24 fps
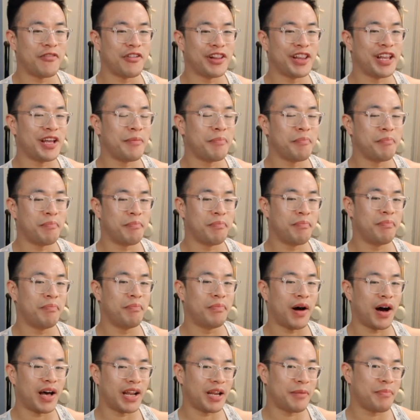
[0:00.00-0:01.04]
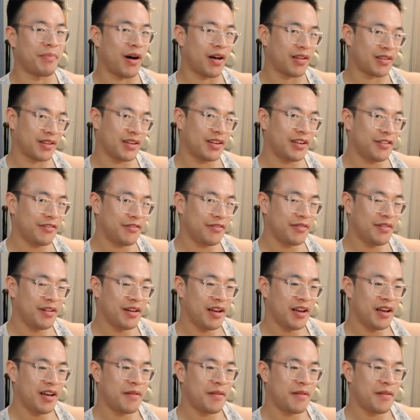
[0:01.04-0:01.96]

really body positive,